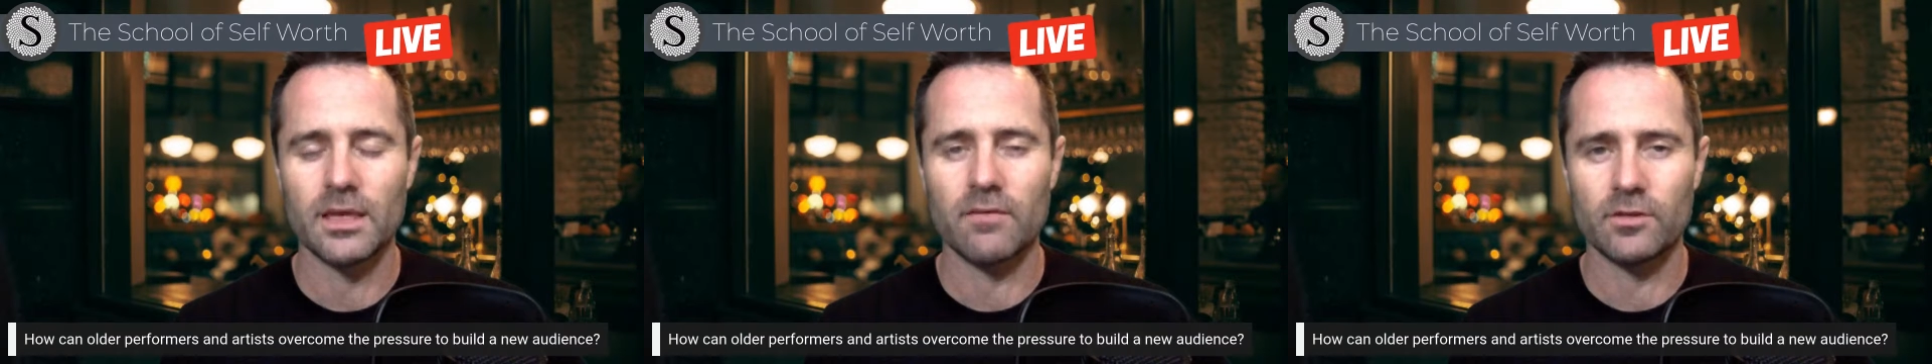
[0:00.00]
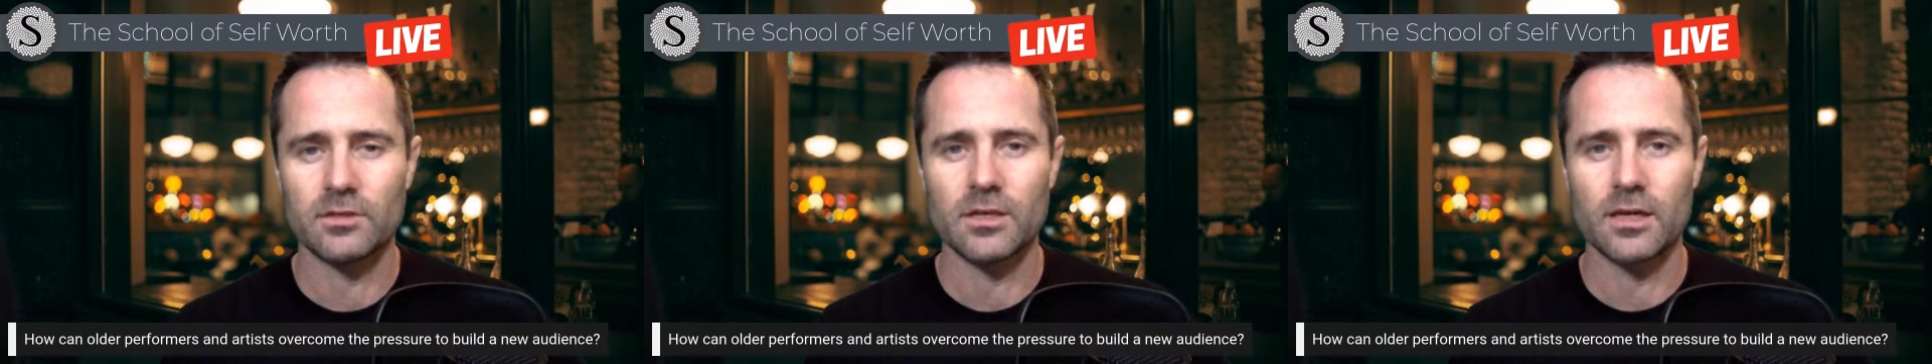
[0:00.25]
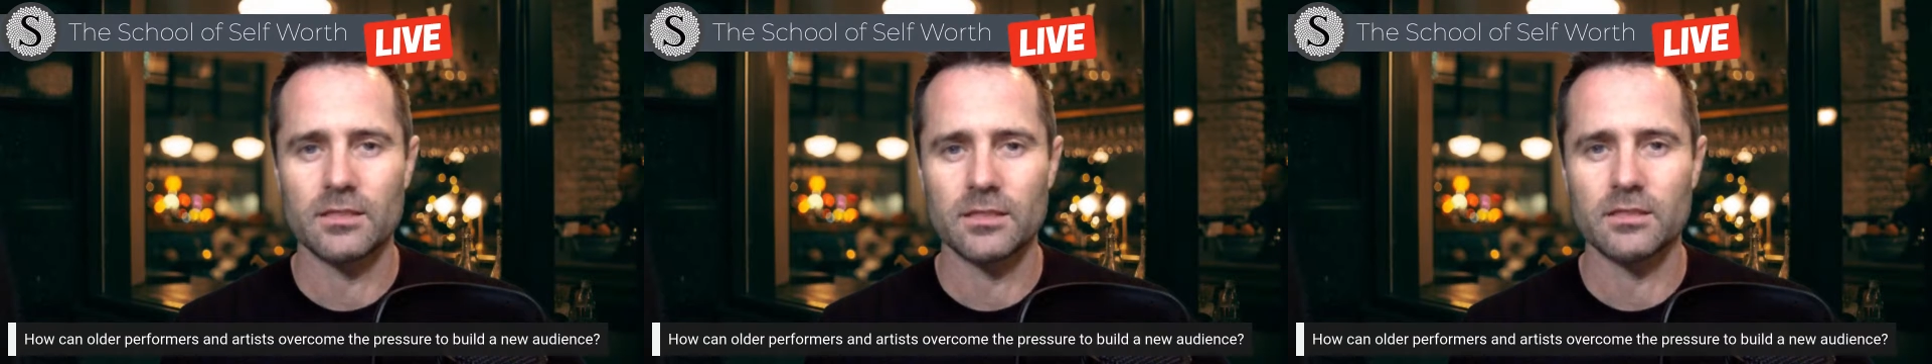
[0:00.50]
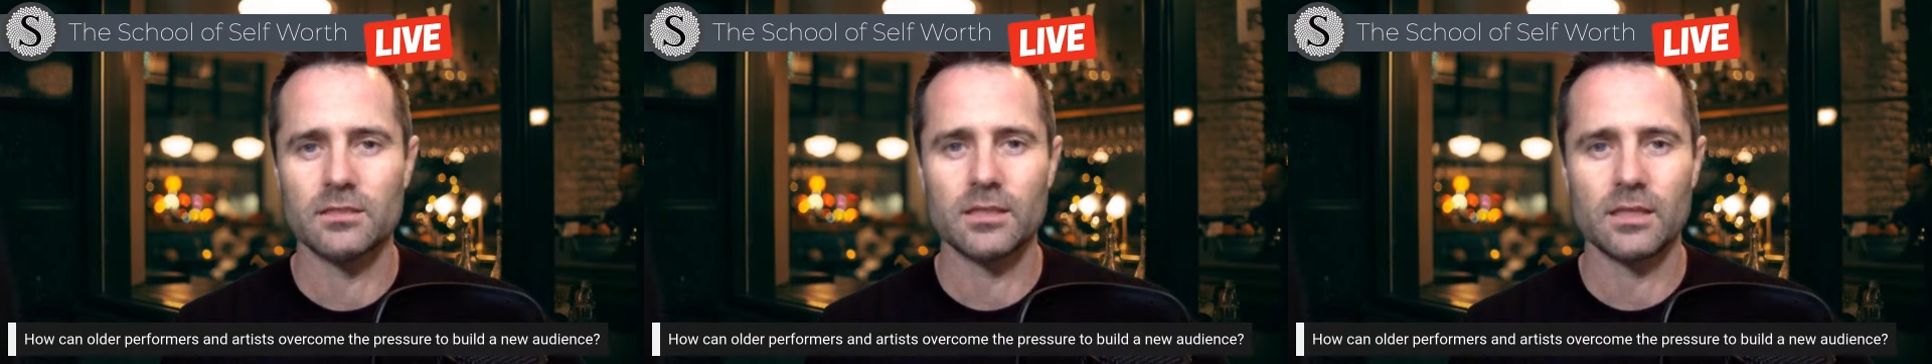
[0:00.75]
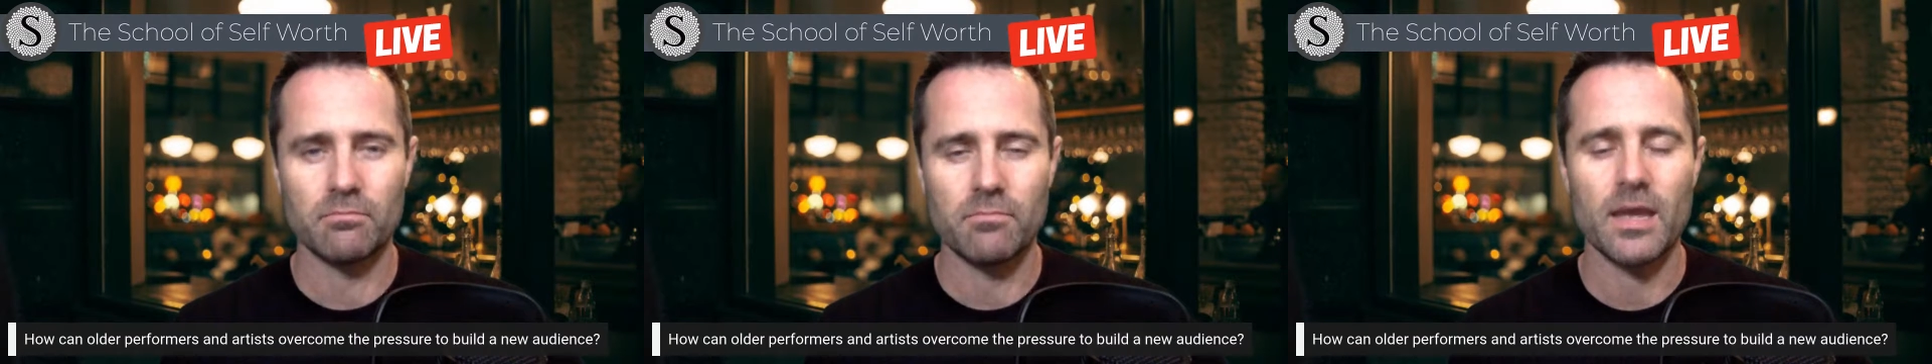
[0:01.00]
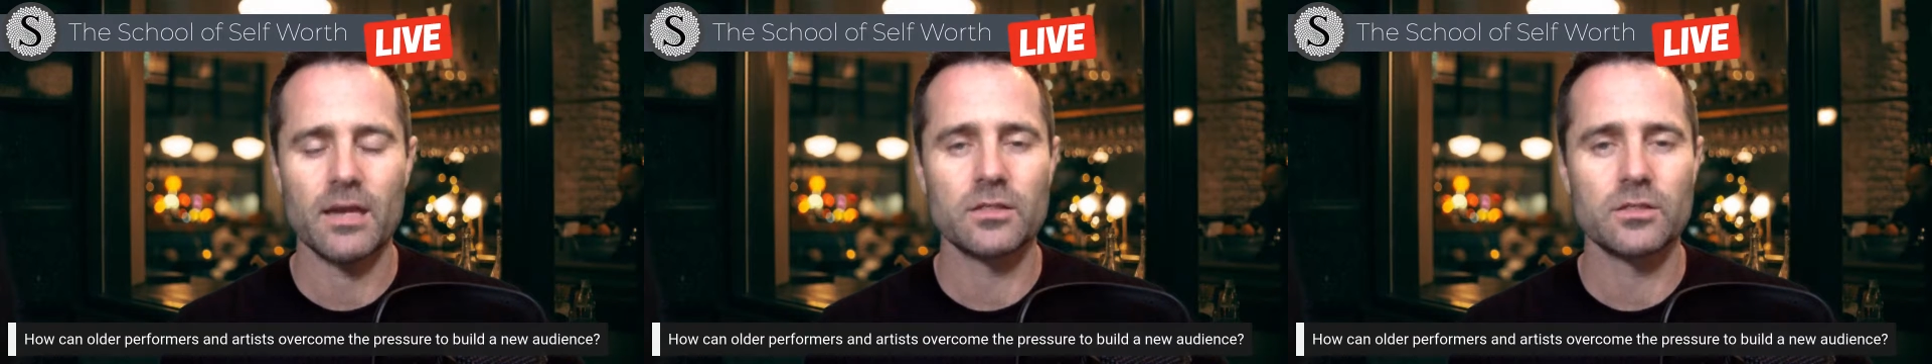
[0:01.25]
emphasize is it
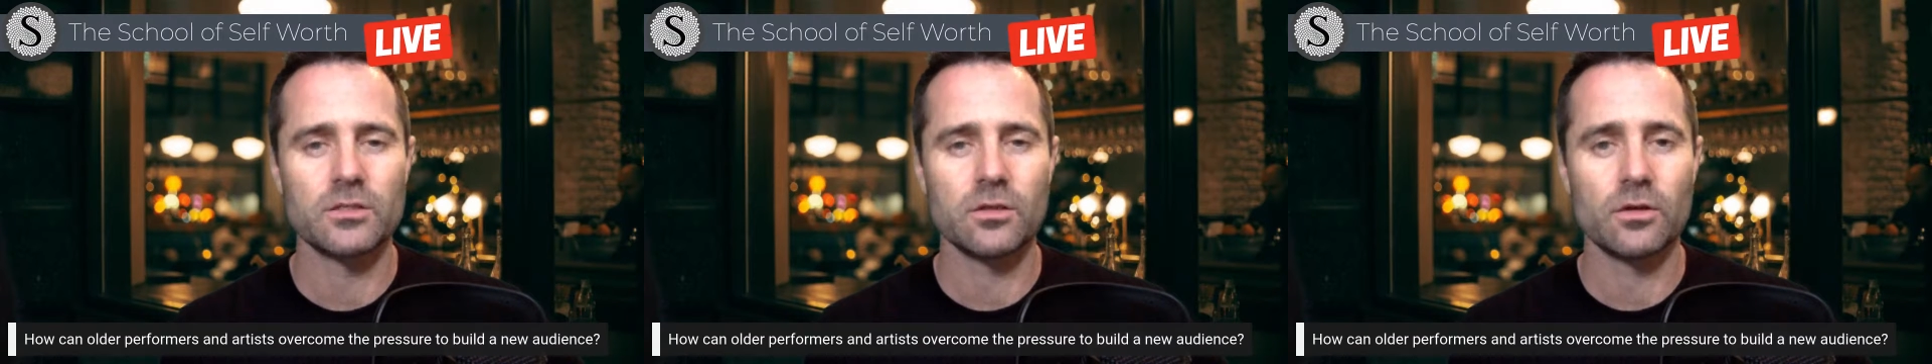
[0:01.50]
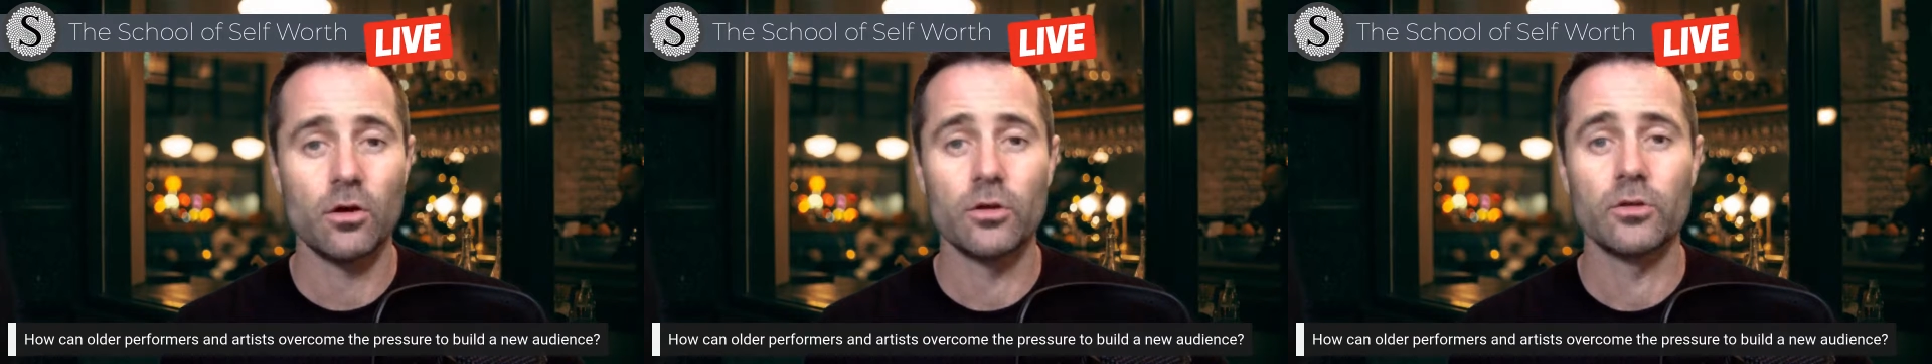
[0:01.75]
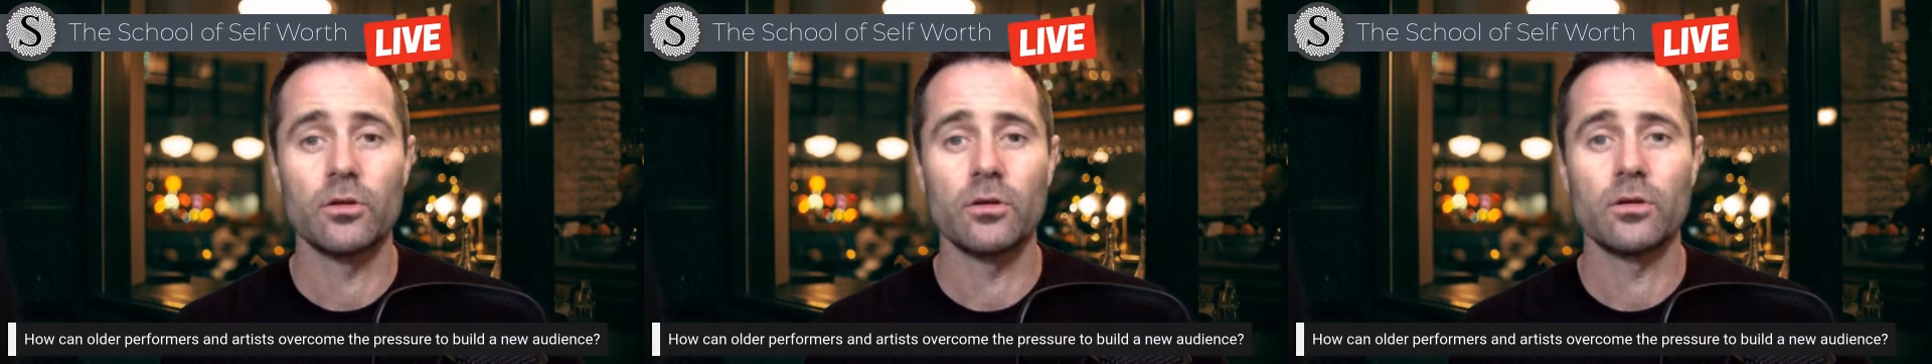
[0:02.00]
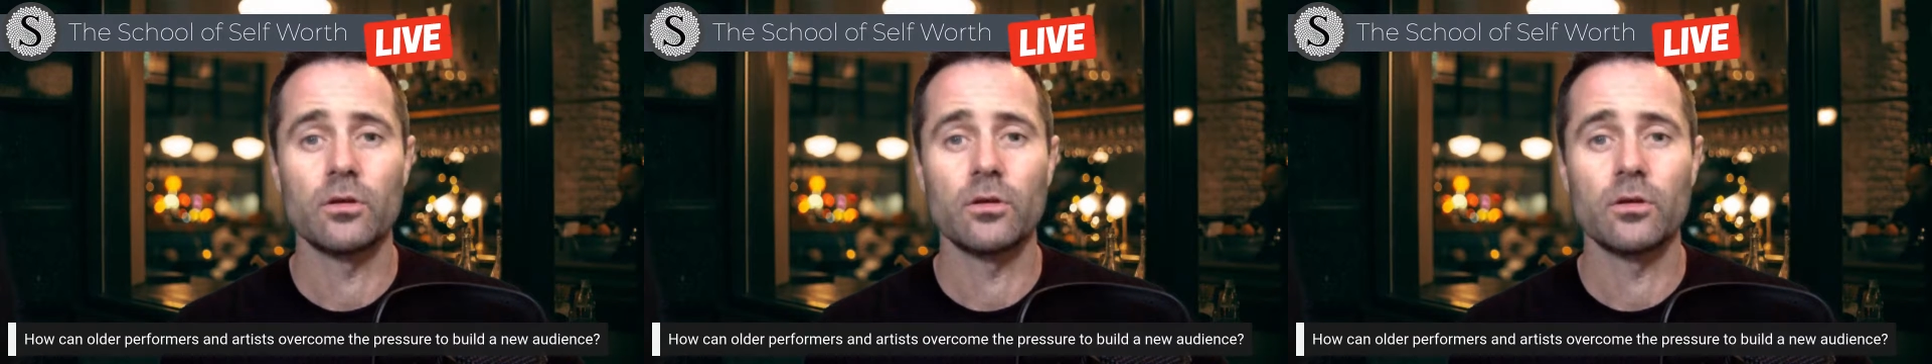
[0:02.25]
matters on